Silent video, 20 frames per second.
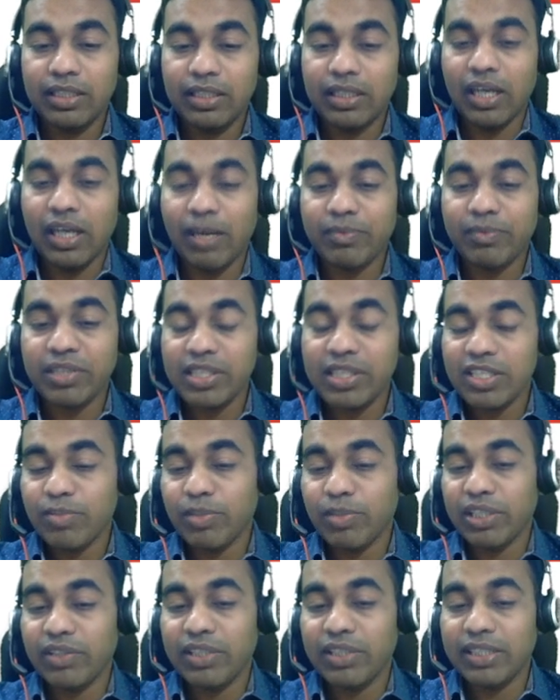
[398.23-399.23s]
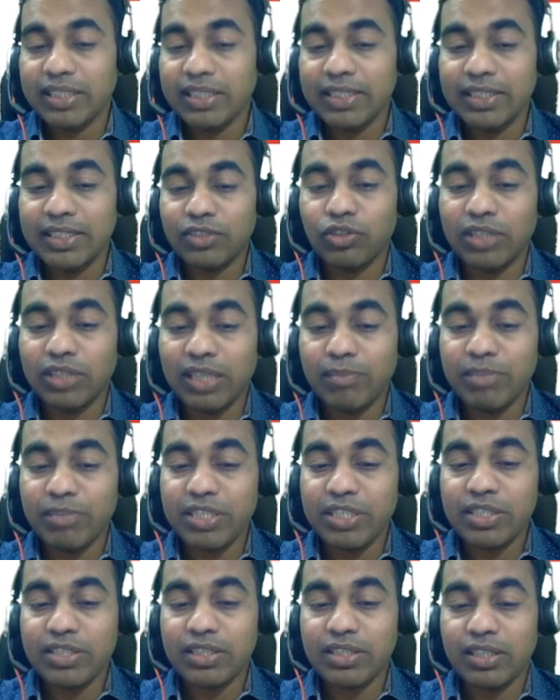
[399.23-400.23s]
after this particular thing, so that
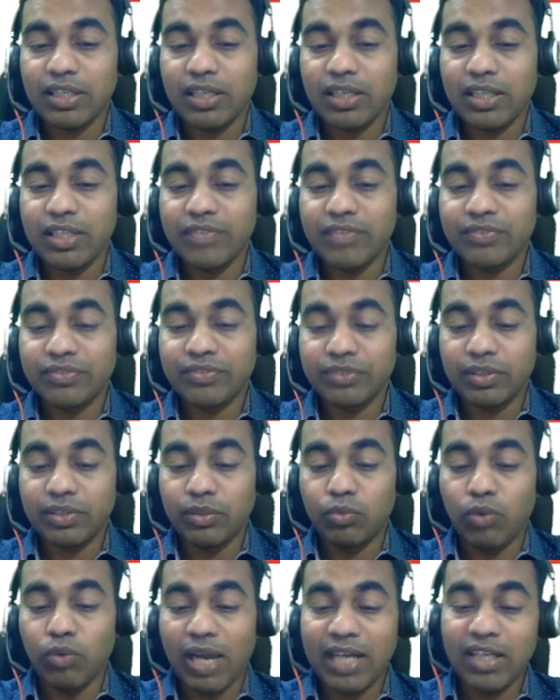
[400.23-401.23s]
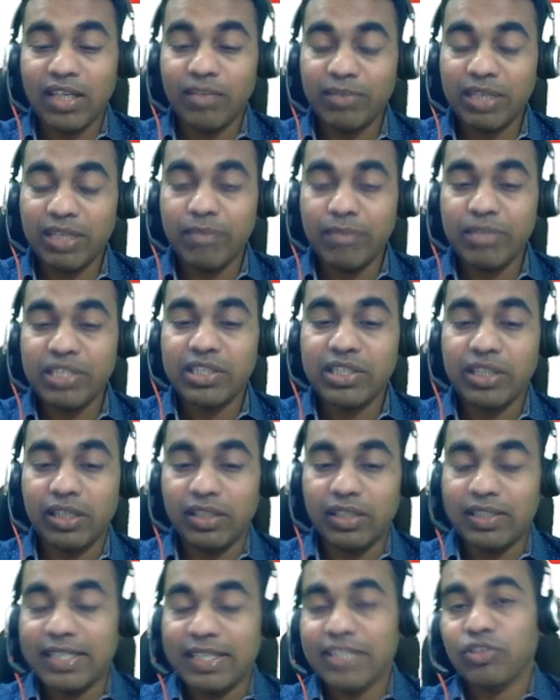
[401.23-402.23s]
means if one of them is
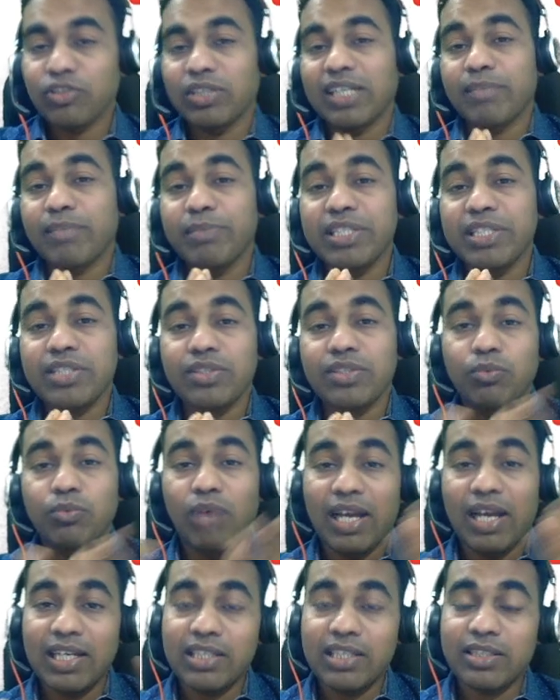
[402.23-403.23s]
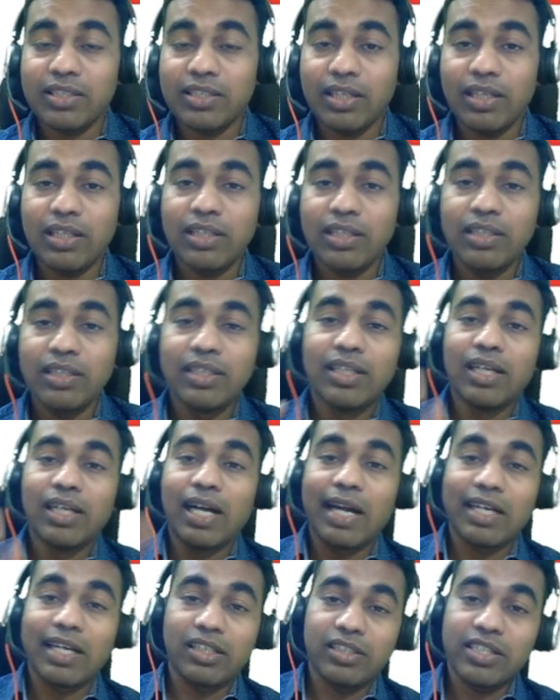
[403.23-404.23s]
null, right? So that means one is null
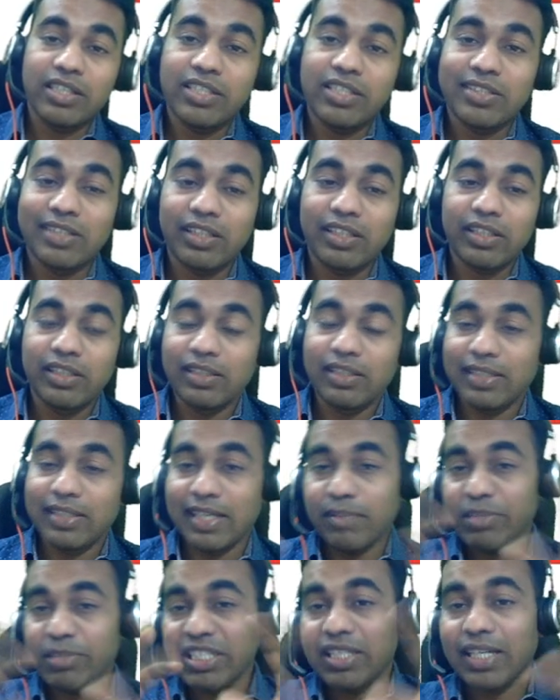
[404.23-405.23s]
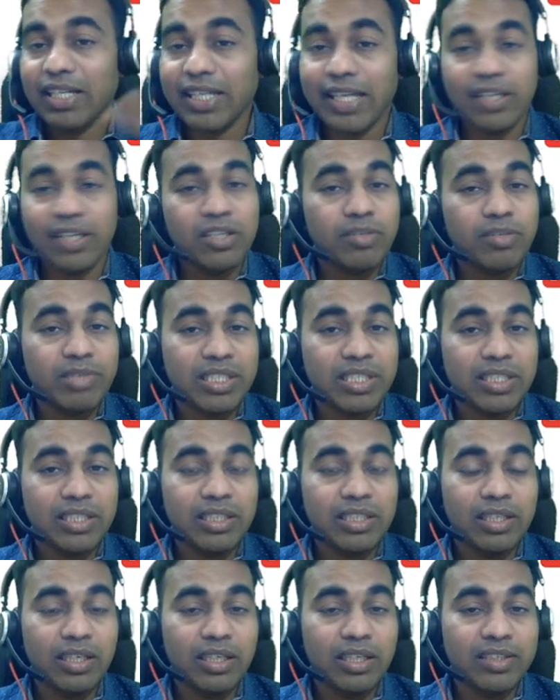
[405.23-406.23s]
and other is not null. That means there cannot be
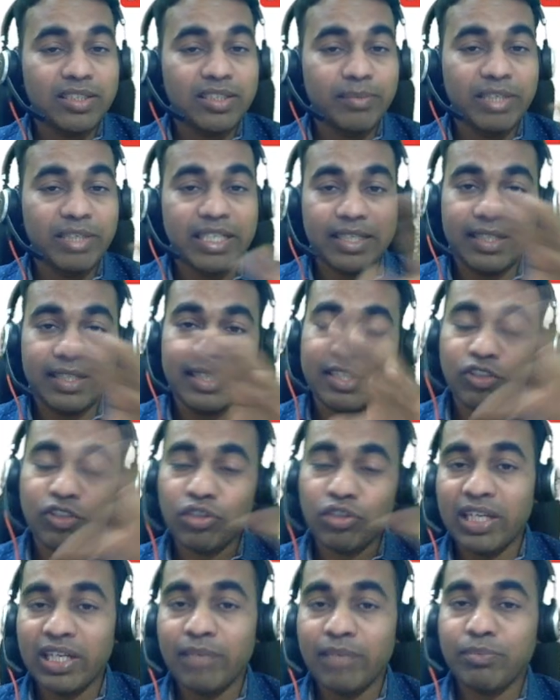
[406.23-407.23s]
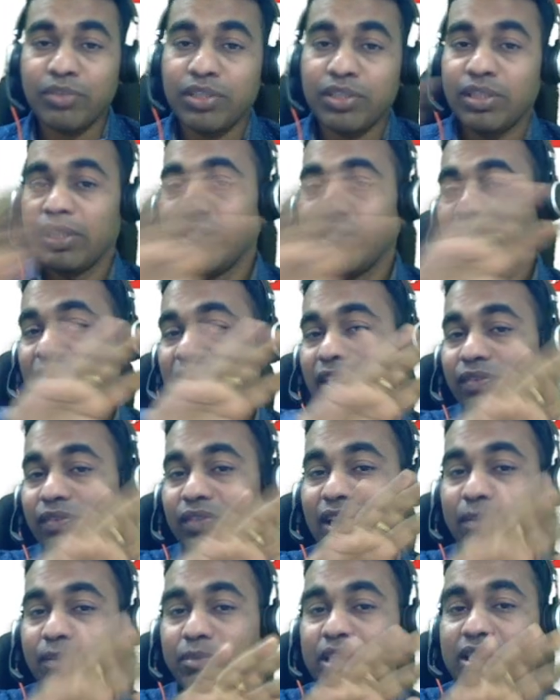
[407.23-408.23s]
symmetric, right? So left, if
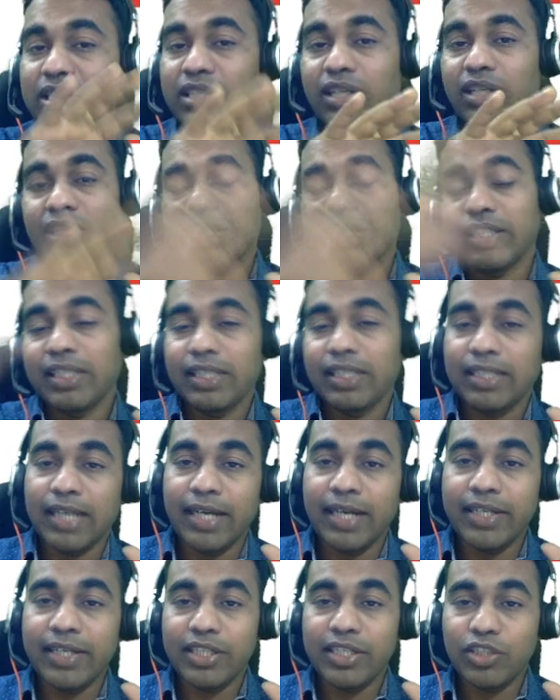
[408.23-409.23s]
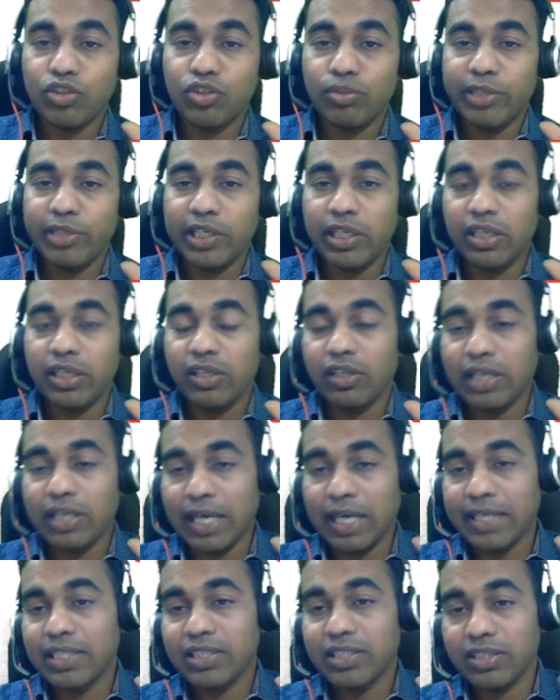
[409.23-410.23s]
left is null, so then right needs to be null, or
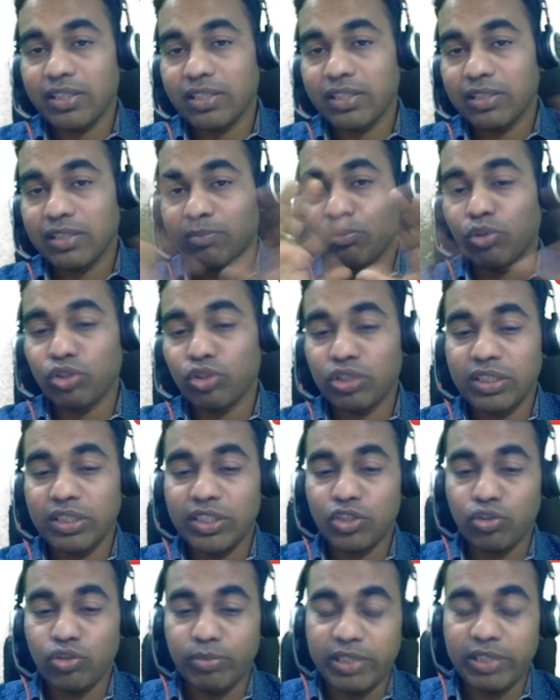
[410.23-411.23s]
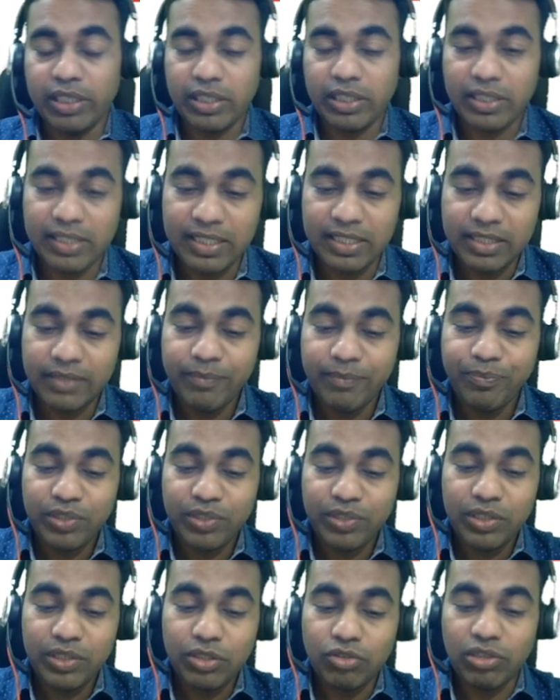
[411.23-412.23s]
right is null, both needs to be null, right?
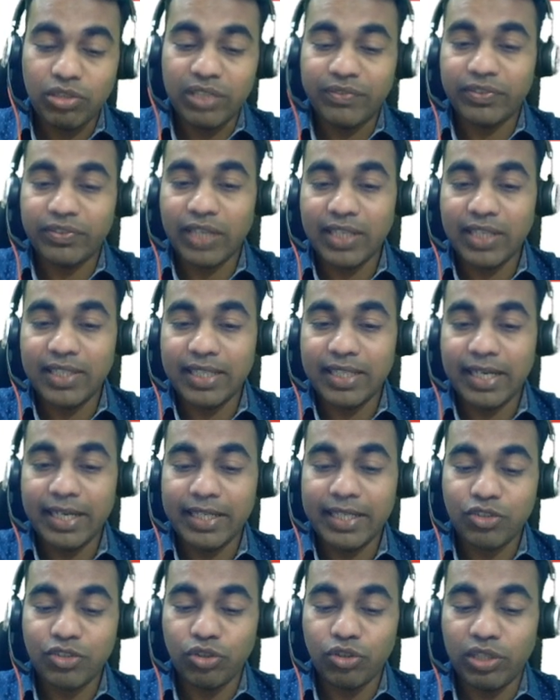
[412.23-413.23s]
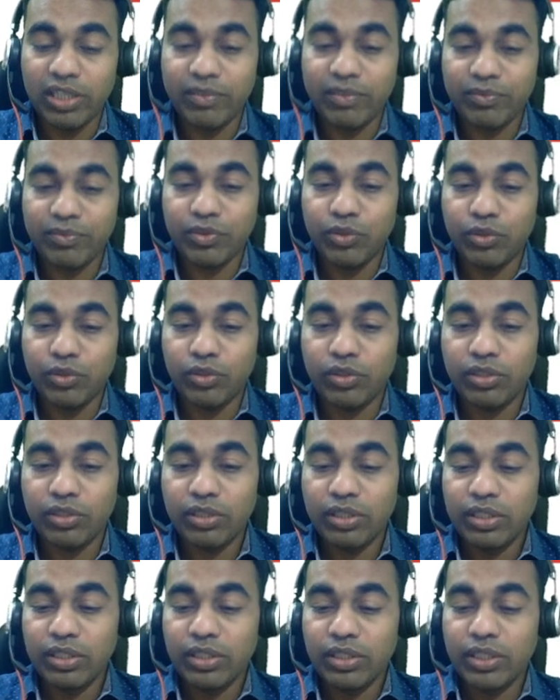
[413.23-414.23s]
So if I'll write, so left node
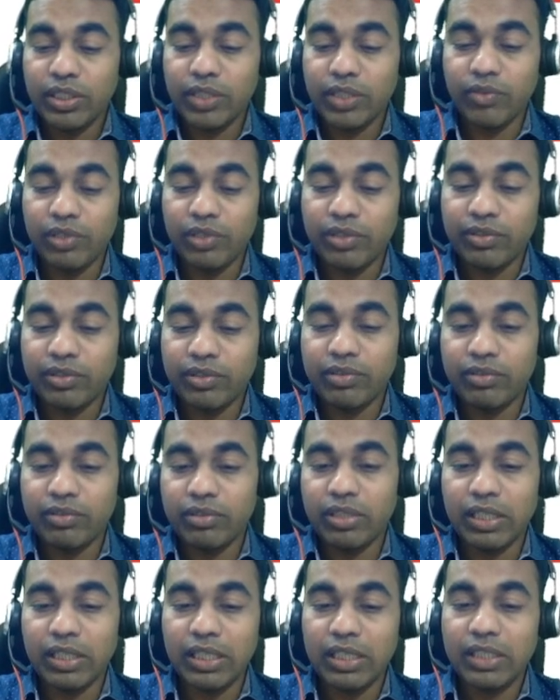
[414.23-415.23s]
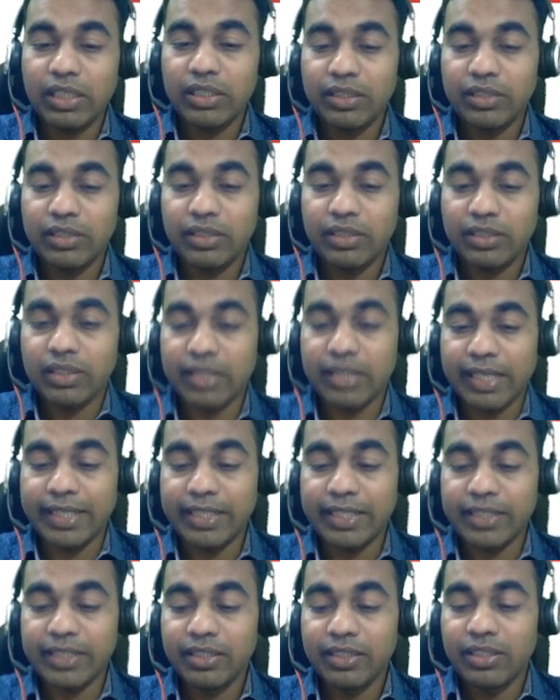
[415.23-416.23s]
equal to null,
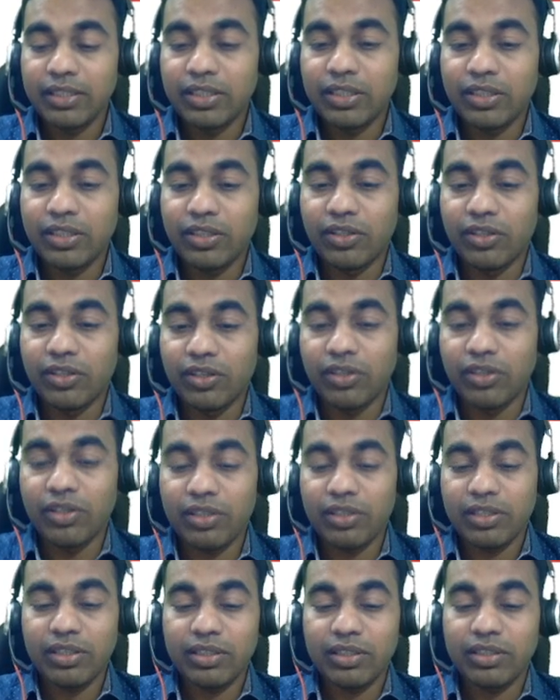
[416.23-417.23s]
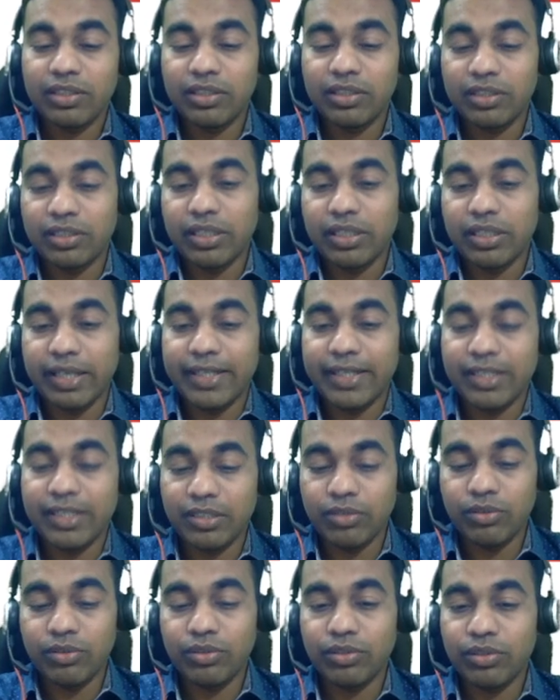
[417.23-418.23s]
right? Or right
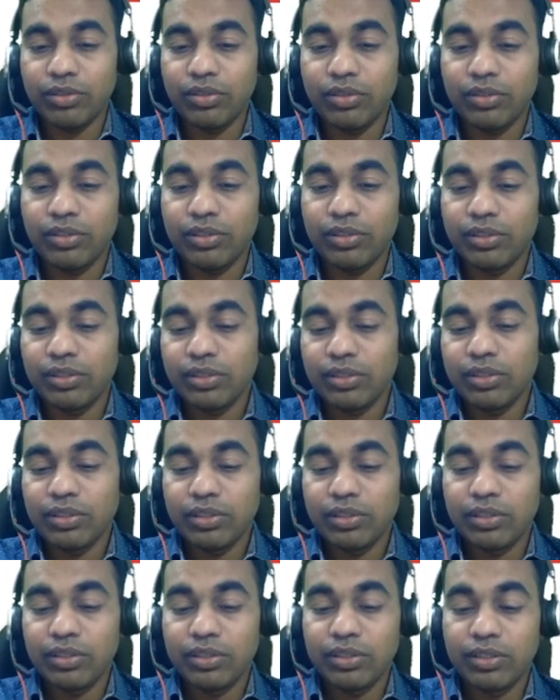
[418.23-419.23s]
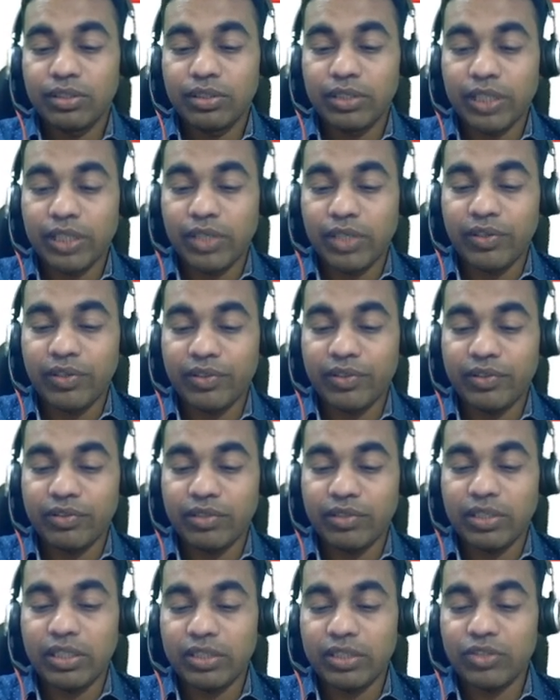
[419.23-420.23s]
node equal
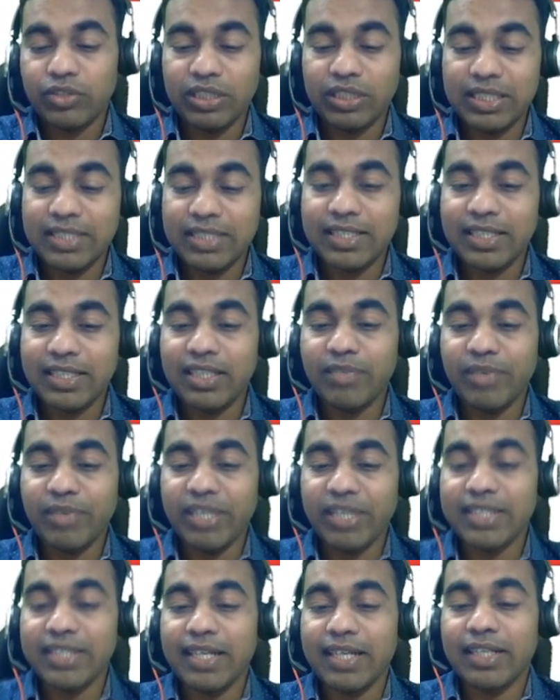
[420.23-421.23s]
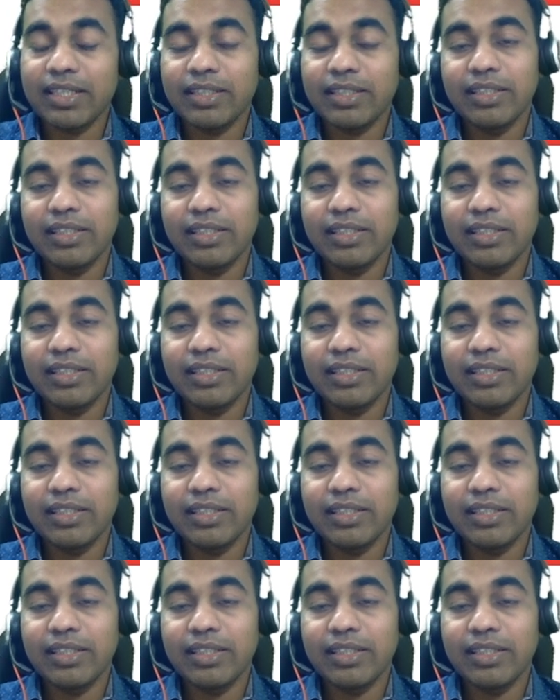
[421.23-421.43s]
to null. So this signifies that